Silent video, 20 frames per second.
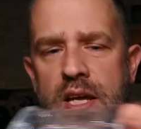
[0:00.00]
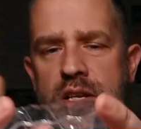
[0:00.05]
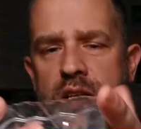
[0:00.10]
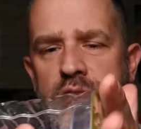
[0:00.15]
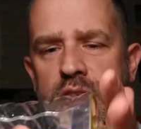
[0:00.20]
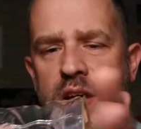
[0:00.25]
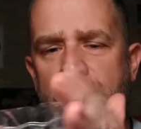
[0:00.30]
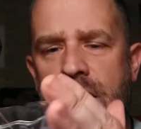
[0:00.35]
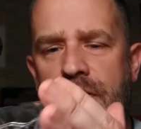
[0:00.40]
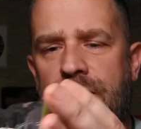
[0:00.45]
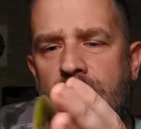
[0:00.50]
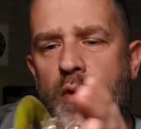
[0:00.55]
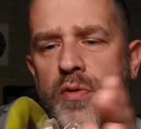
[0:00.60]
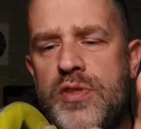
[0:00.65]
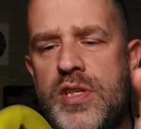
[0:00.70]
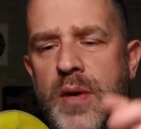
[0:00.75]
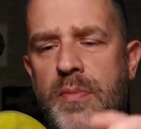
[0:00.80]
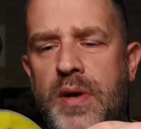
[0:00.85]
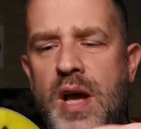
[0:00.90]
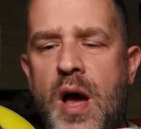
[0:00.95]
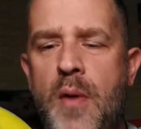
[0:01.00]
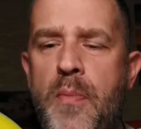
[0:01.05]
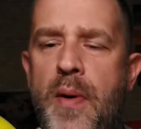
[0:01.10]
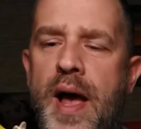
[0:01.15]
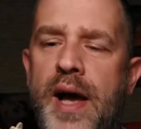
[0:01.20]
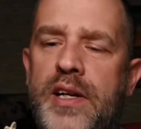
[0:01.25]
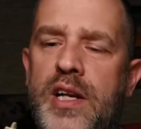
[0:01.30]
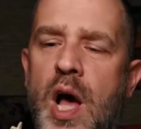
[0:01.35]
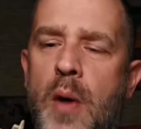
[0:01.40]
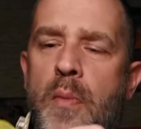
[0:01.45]
it just kind of folds up
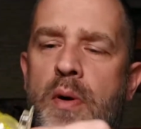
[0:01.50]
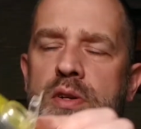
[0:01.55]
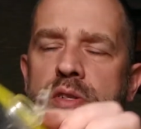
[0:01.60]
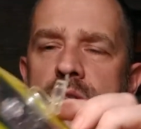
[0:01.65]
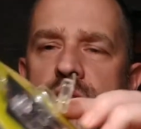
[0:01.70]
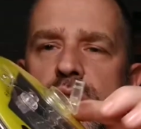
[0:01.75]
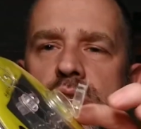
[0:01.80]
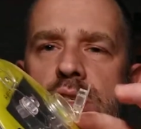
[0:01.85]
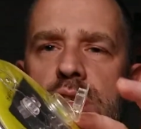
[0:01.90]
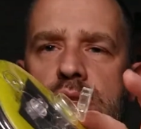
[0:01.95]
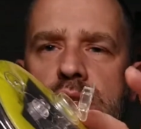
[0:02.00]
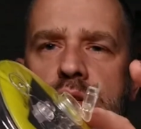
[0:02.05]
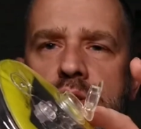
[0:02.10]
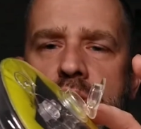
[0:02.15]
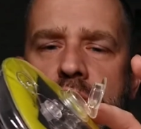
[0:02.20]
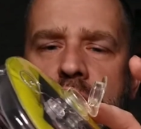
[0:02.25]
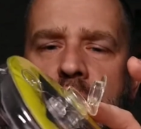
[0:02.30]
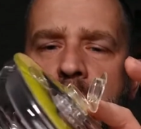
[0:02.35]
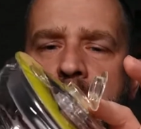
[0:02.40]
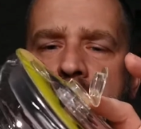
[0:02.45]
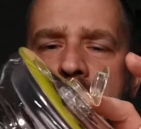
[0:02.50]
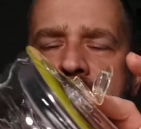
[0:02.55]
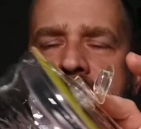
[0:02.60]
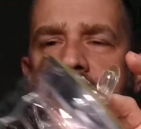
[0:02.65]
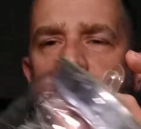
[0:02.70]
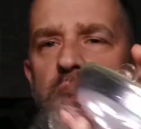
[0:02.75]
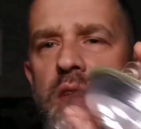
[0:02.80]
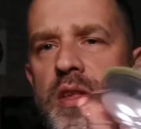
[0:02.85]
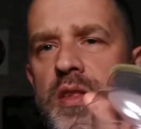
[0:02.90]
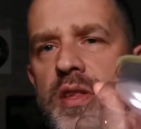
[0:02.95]
compact, almost just a little bit
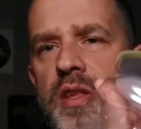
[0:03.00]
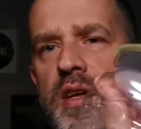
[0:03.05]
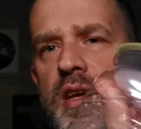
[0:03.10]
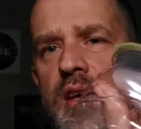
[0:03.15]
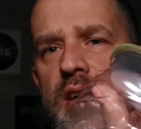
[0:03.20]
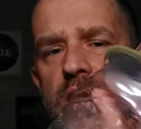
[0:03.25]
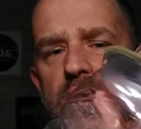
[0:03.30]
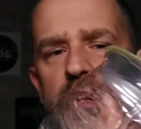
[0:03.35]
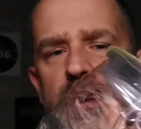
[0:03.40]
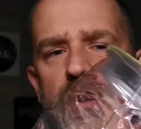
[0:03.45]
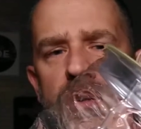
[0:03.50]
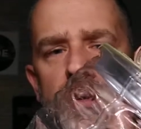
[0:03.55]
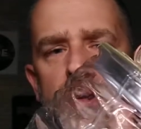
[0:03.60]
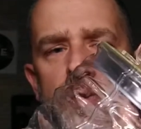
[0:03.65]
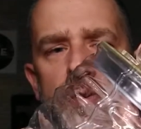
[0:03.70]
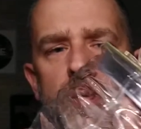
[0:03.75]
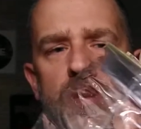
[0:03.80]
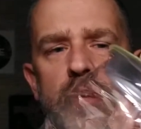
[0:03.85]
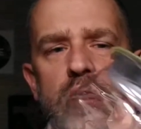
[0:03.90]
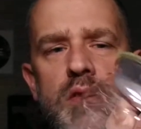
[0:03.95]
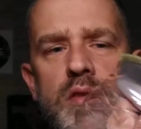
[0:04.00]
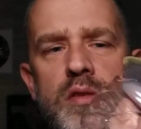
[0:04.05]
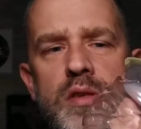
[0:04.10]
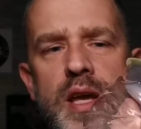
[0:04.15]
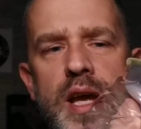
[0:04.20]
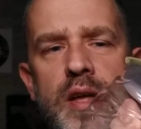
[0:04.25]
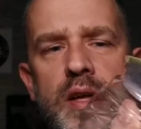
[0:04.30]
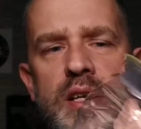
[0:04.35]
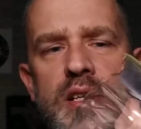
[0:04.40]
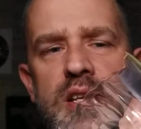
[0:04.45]
thicker than the
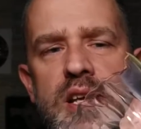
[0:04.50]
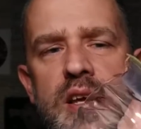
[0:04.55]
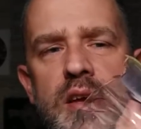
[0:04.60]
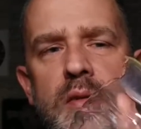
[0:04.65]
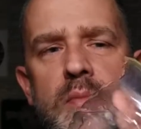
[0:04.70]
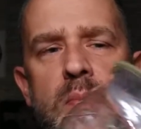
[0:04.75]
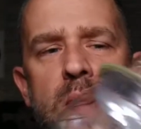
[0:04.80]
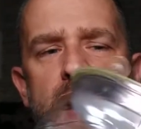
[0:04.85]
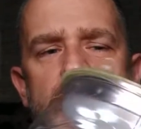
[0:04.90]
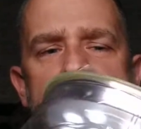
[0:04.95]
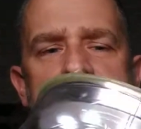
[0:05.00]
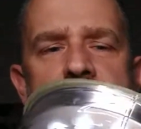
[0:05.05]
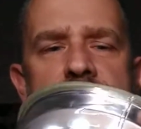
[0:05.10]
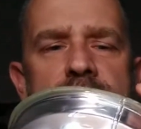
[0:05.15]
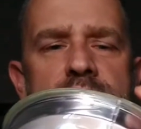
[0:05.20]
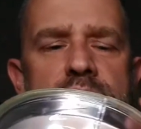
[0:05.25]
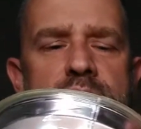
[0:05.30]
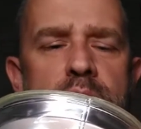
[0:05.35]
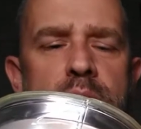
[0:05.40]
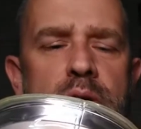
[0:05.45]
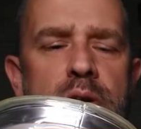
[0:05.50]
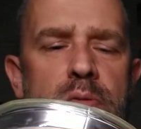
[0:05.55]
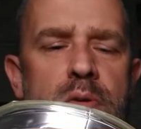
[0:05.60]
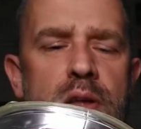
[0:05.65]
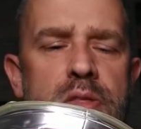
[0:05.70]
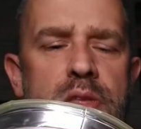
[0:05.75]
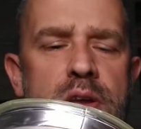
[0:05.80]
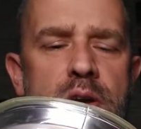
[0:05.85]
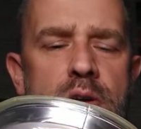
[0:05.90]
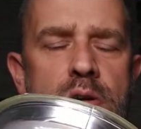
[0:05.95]
LED band is there,
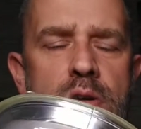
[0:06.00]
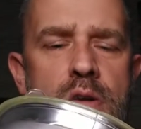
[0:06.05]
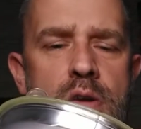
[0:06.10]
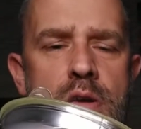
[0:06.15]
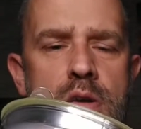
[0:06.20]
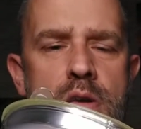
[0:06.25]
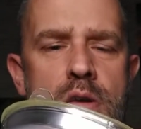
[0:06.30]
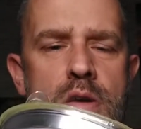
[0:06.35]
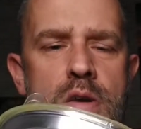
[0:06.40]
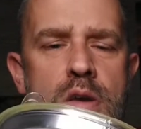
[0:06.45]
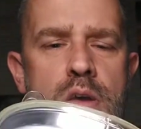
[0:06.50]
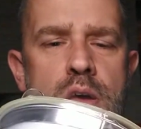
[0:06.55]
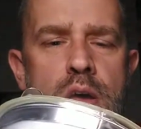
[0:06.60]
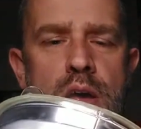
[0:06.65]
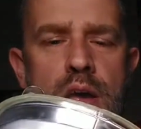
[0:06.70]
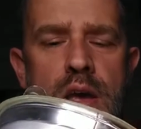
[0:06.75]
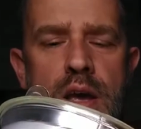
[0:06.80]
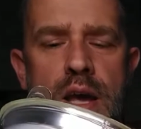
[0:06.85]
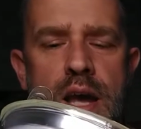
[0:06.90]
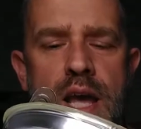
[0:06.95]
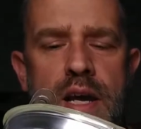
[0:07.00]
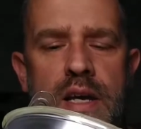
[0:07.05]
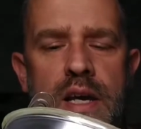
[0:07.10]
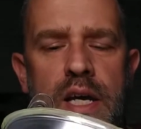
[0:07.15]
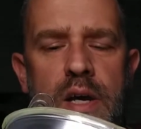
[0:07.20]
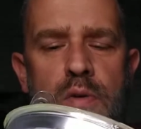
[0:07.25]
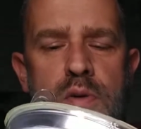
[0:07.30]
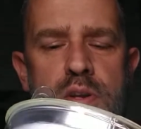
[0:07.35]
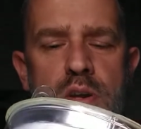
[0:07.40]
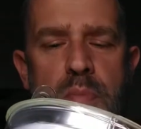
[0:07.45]
right there. And it can
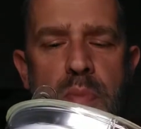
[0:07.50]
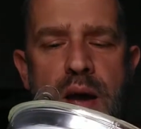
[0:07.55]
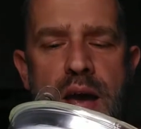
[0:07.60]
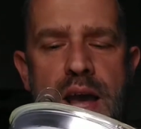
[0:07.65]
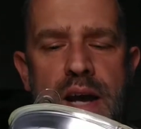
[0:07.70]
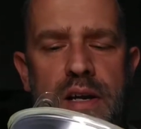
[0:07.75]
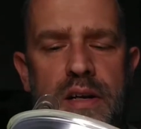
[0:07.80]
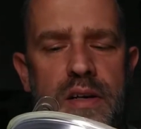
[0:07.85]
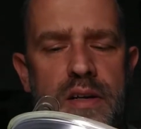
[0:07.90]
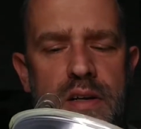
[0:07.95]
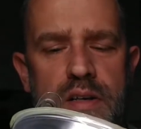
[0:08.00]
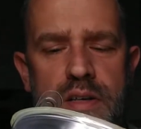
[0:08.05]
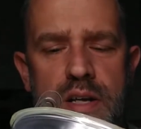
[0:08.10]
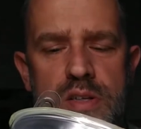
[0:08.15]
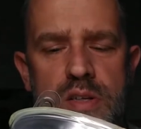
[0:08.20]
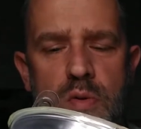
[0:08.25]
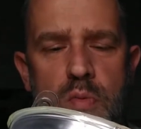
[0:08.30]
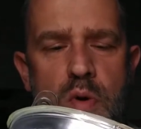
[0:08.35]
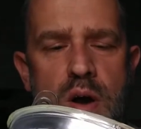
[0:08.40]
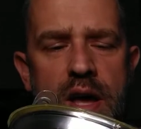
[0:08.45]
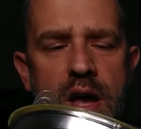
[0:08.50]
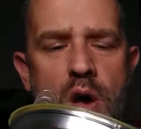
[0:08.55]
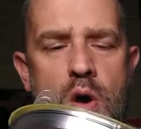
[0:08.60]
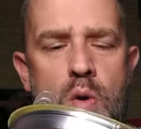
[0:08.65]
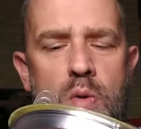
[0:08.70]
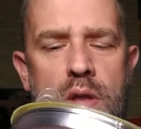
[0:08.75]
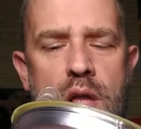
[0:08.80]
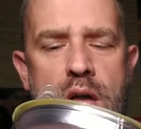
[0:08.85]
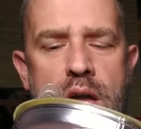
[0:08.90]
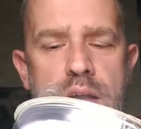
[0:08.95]
go in your pack. Doesn't weigh a
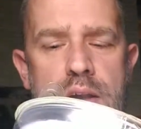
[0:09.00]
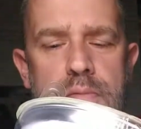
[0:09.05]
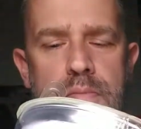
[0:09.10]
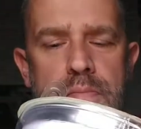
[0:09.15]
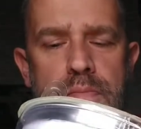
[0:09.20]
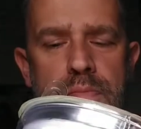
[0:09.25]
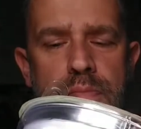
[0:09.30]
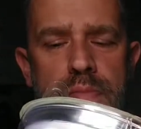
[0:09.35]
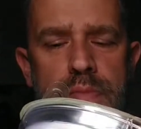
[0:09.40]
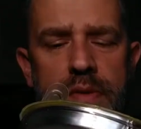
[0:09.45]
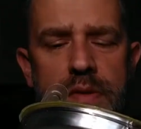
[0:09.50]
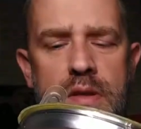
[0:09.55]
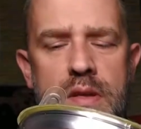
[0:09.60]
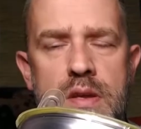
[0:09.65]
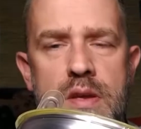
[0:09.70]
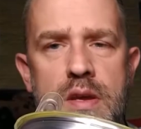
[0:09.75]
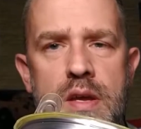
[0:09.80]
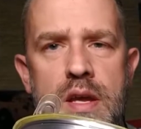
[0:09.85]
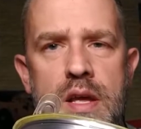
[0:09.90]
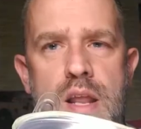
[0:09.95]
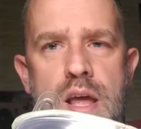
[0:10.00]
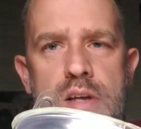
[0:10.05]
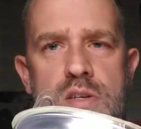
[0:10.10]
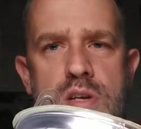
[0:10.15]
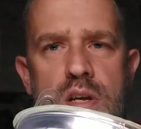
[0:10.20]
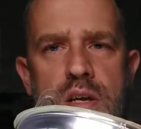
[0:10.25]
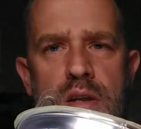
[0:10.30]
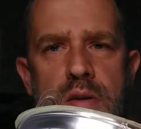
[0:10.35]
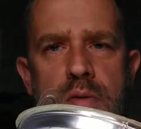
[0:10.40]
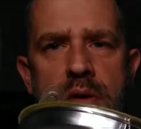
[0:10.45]
whole lot. It
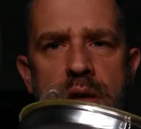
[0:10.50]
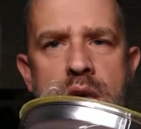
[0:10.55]
actually can